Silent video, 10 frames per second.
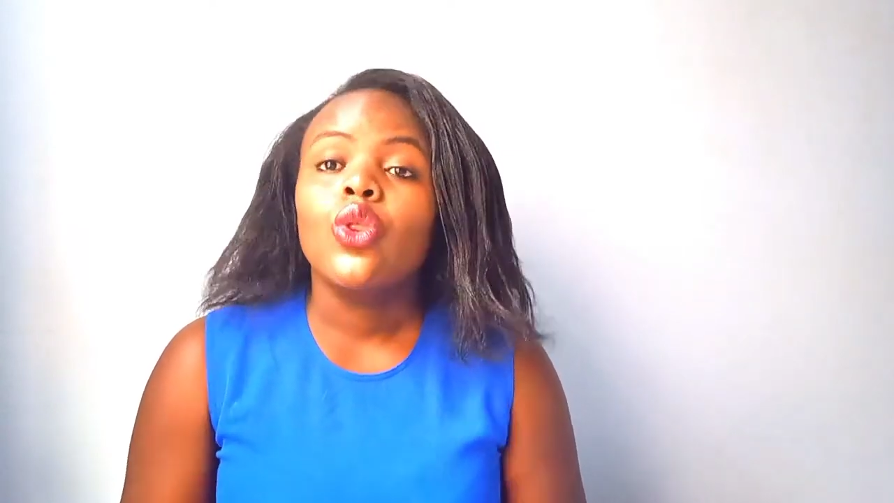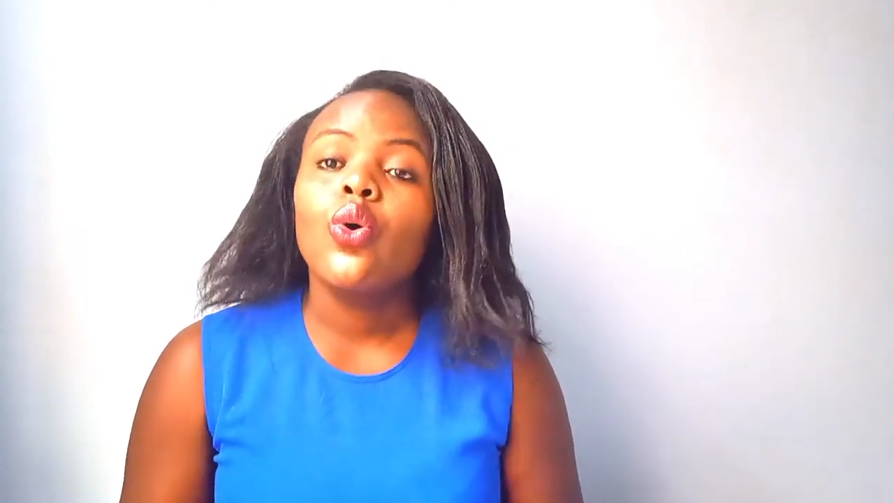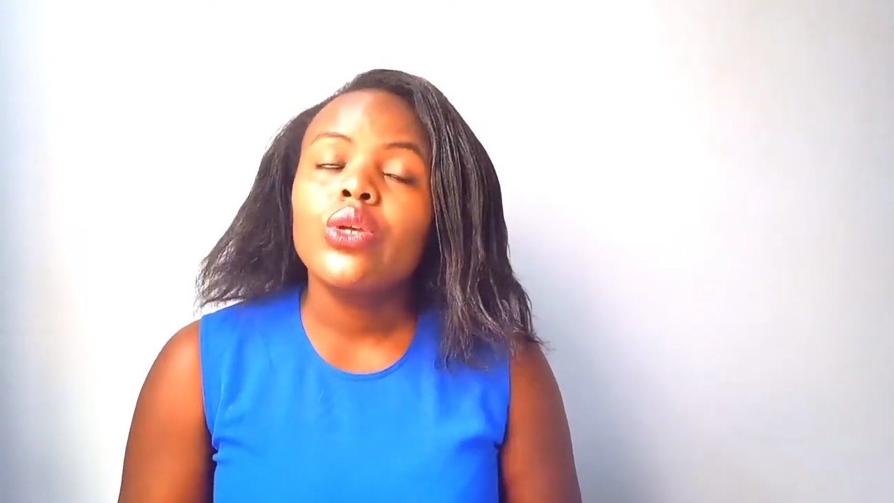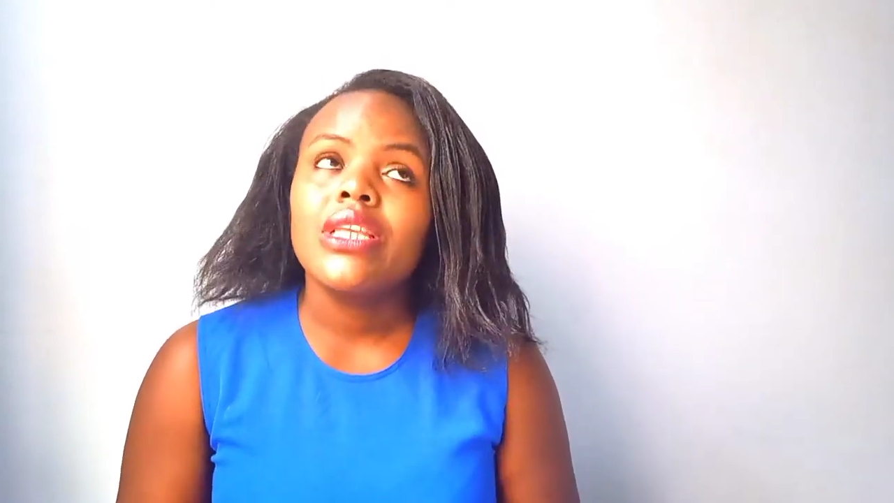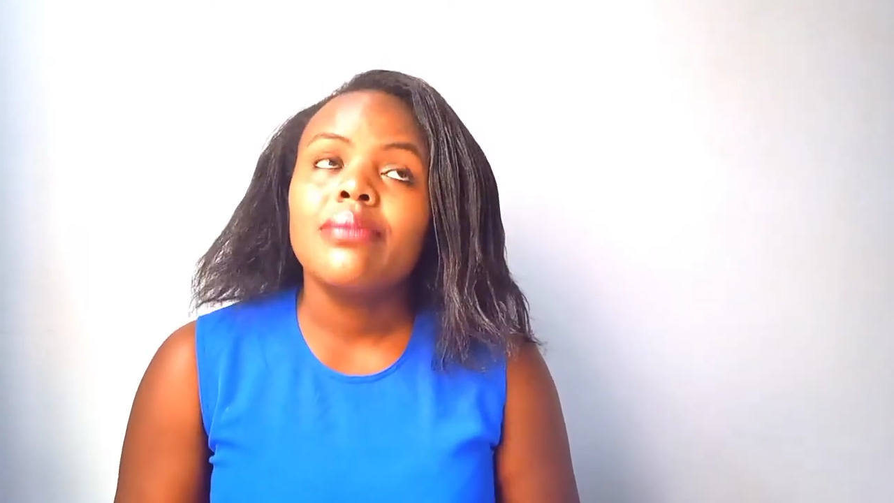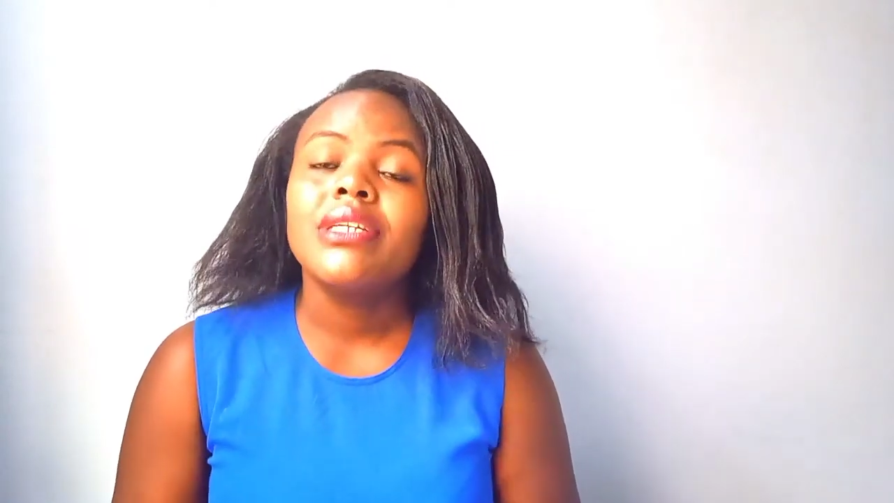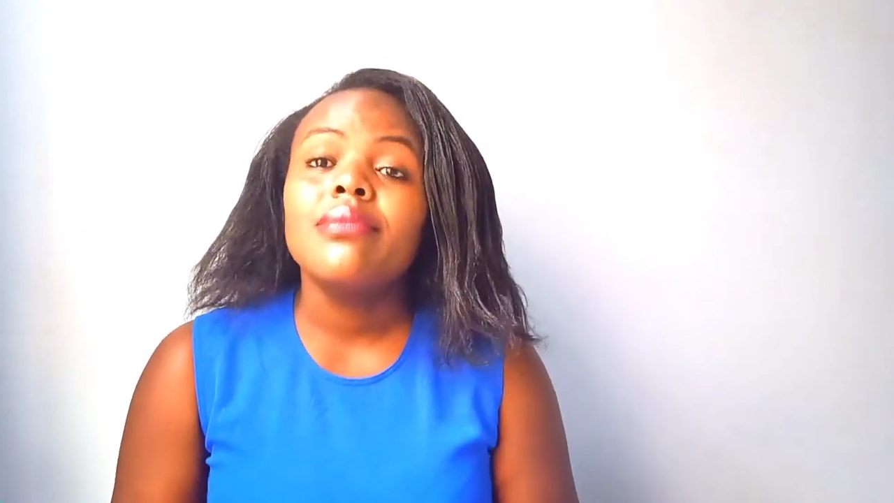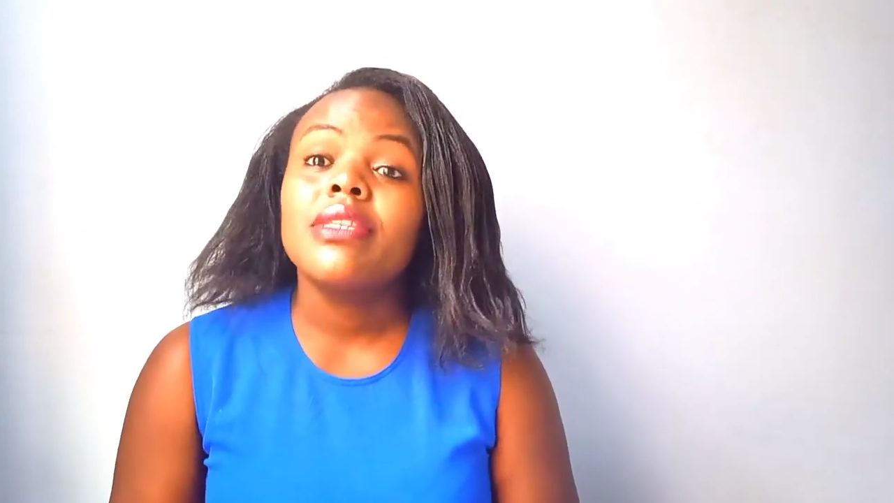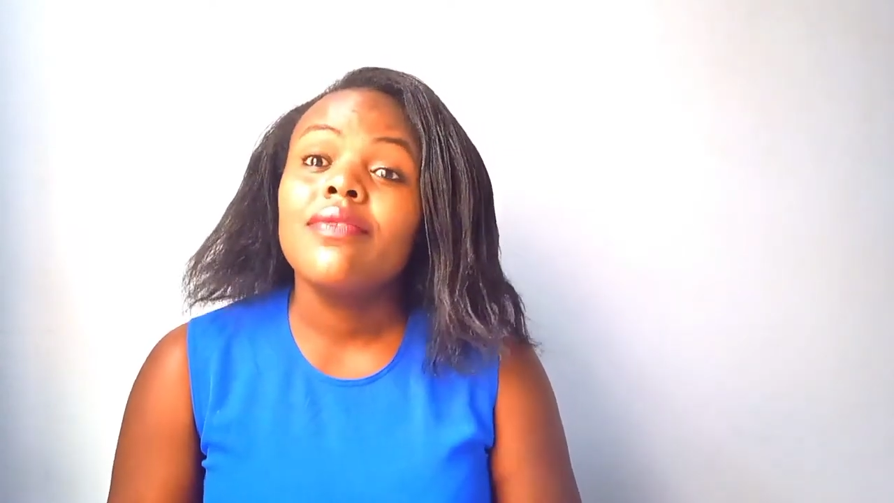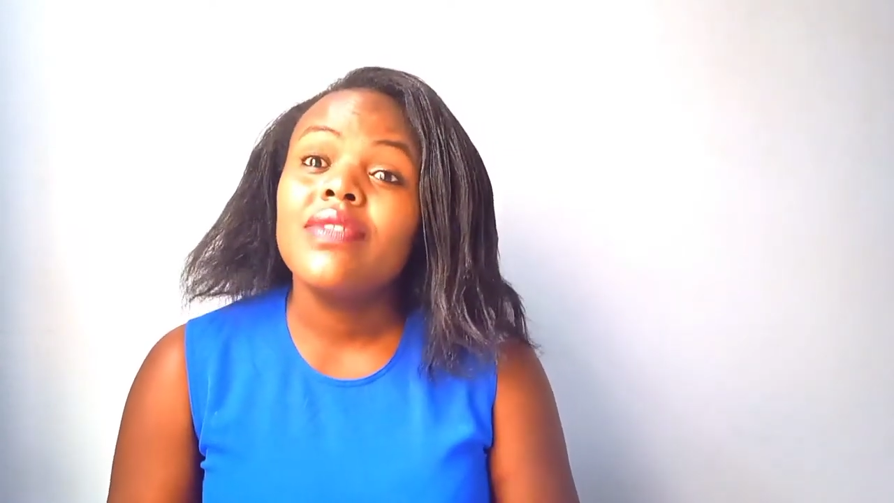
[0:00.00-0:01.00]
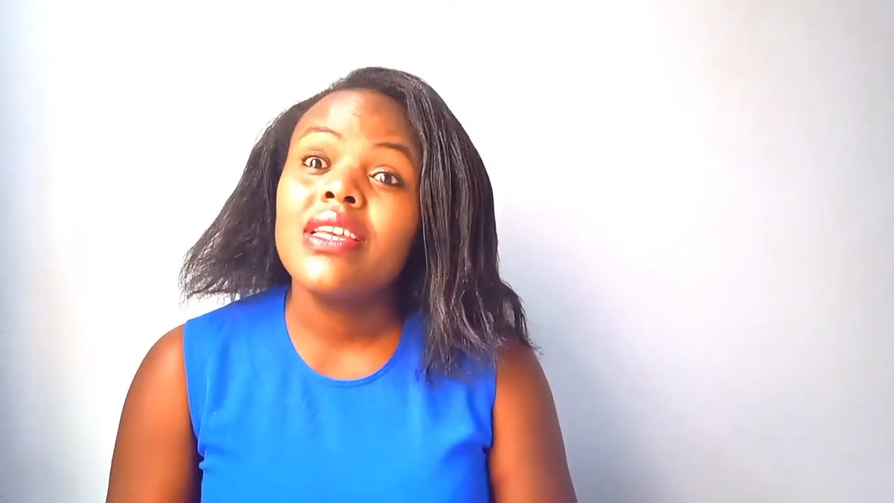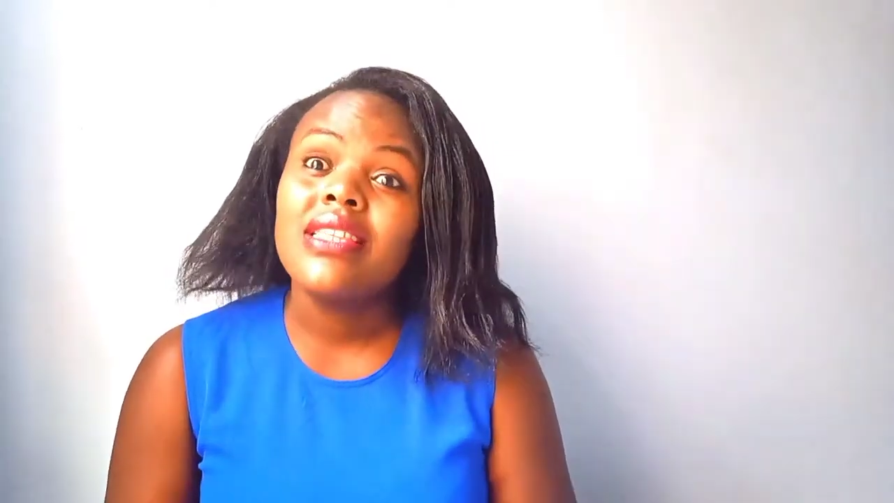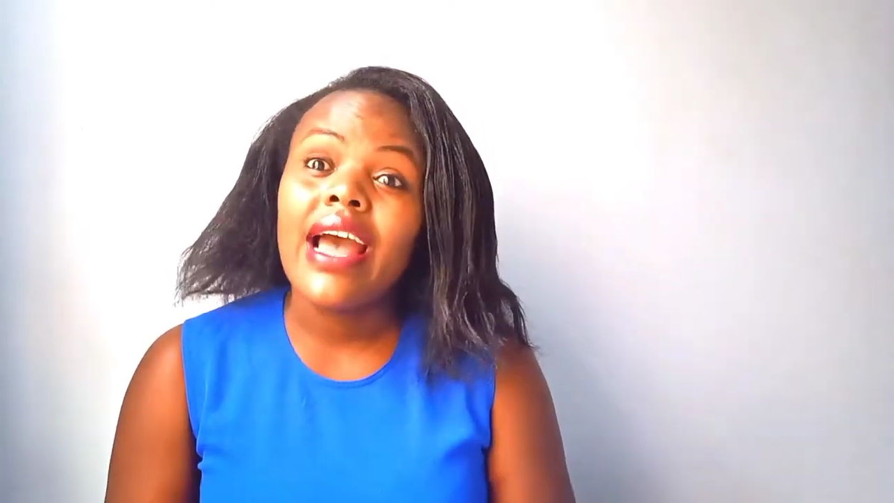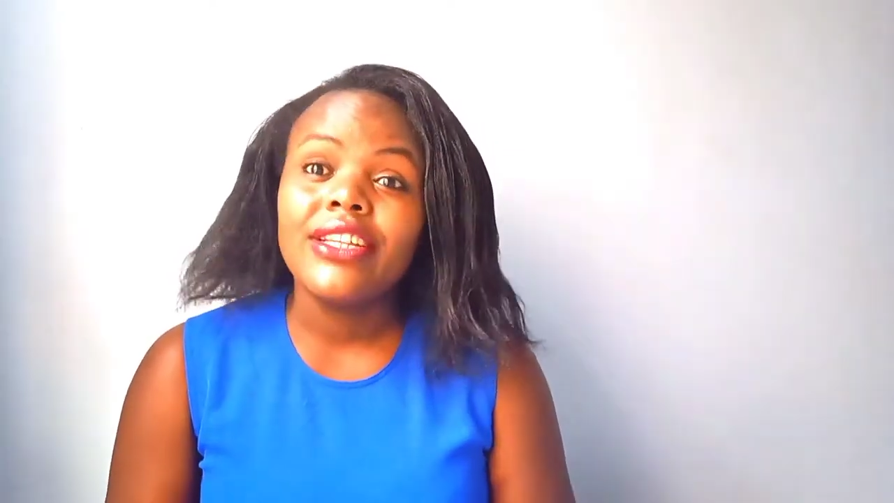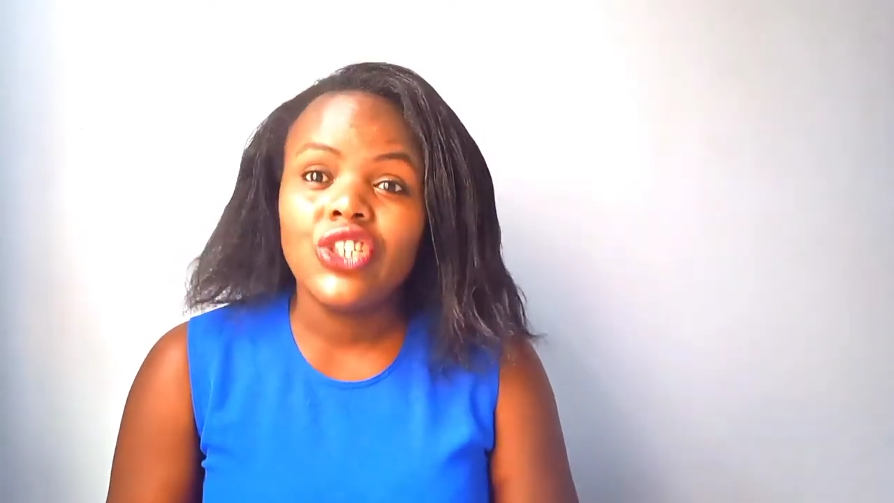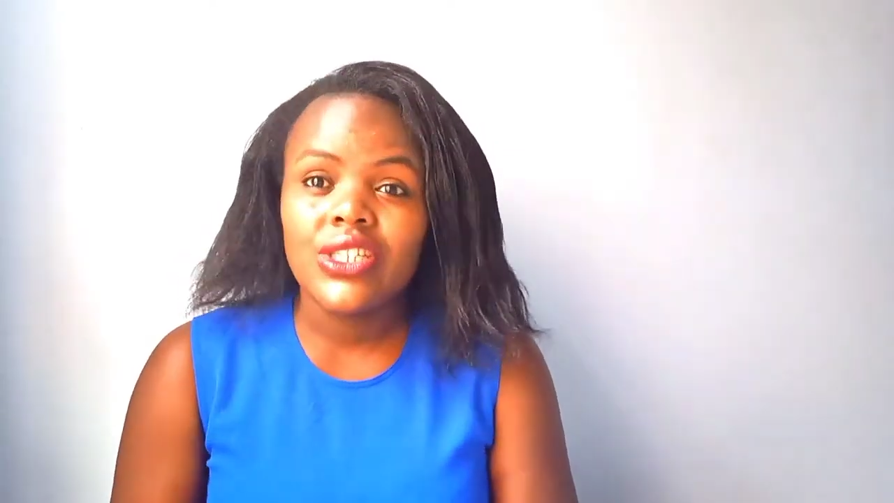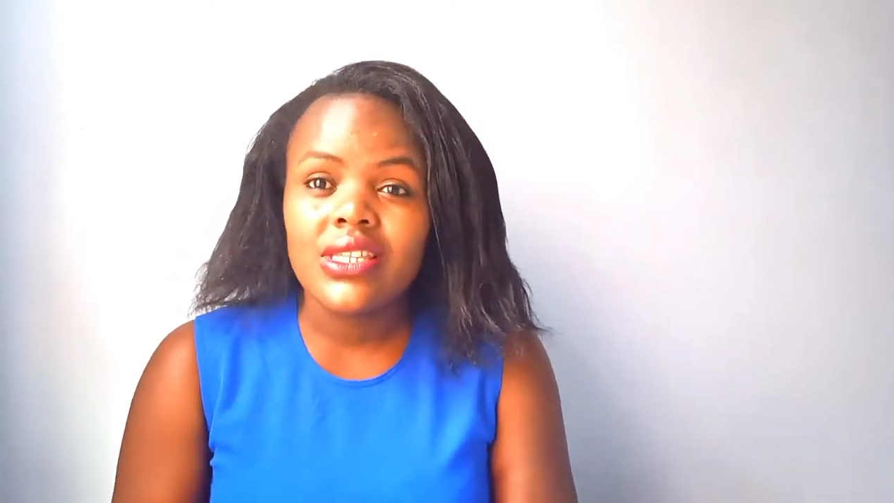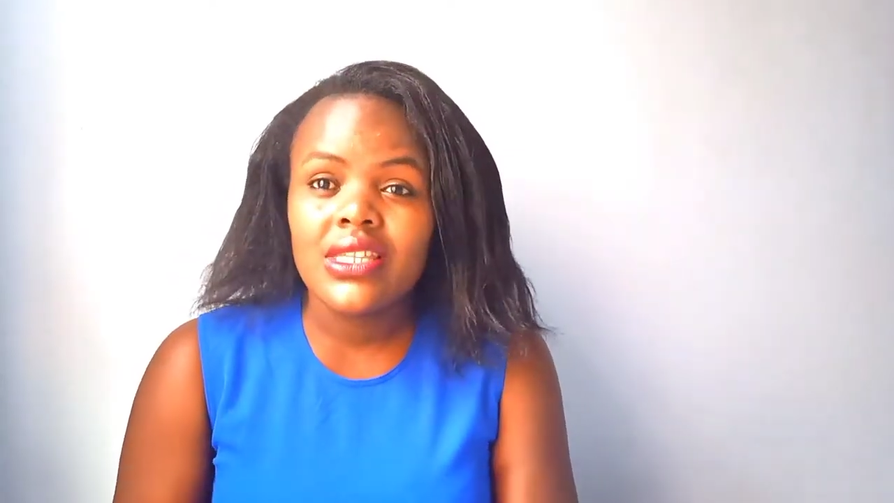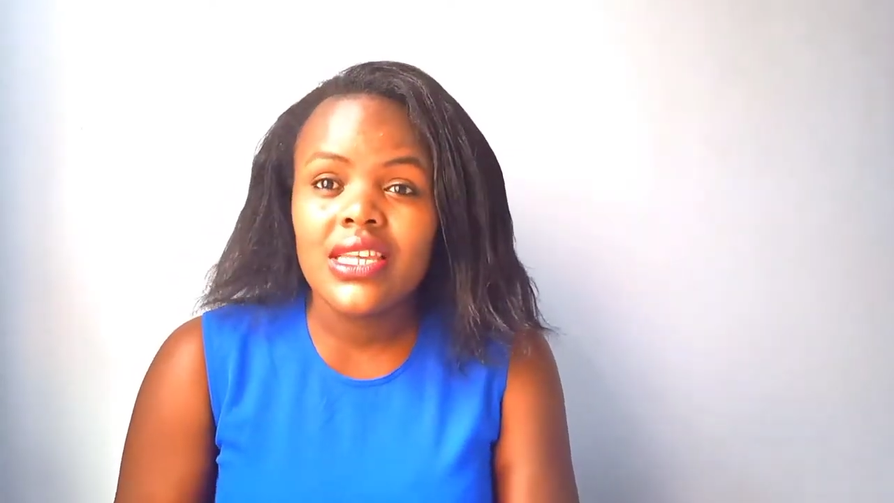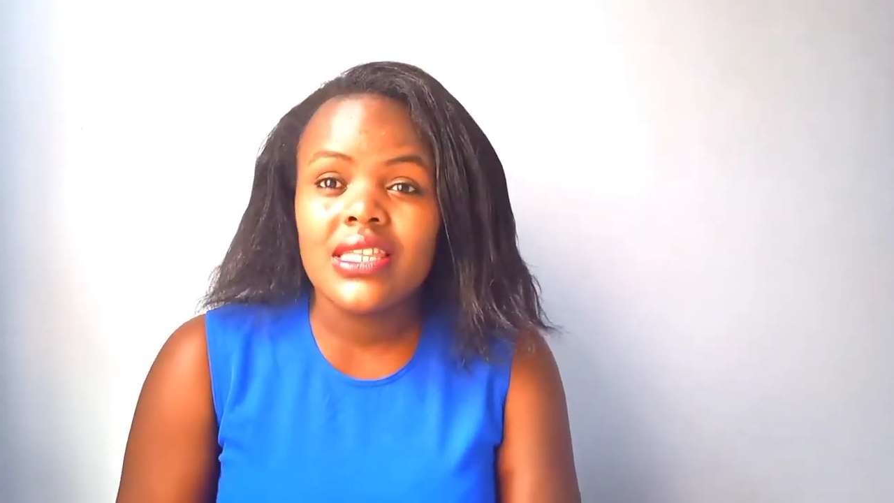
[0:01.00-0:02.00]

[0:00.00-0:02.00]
Though sometimes if there's urgency,